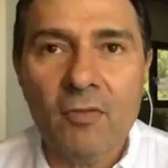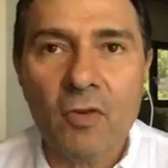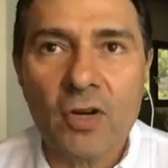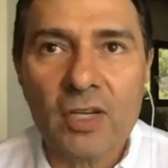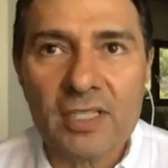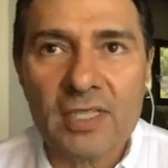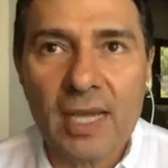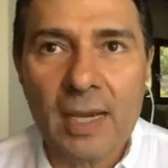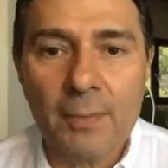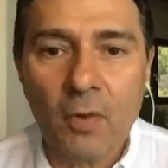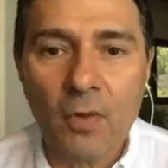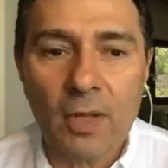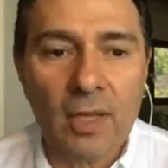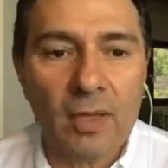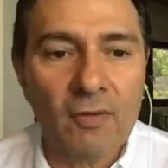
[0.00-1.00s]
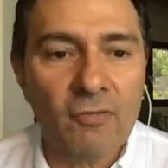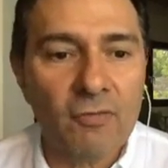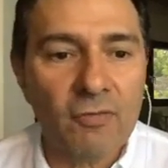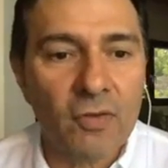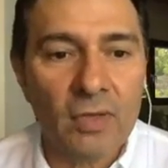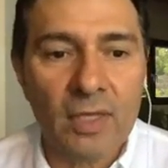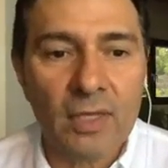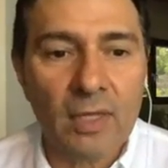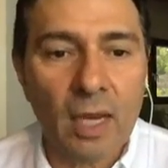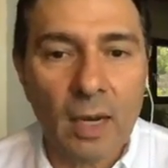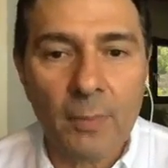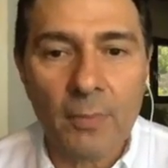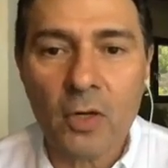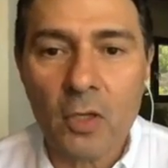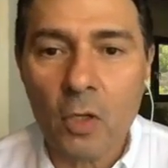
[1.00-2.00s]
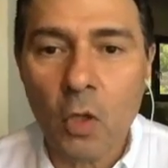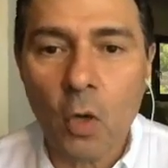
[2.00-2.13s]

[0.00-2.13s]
For example, if you need upper and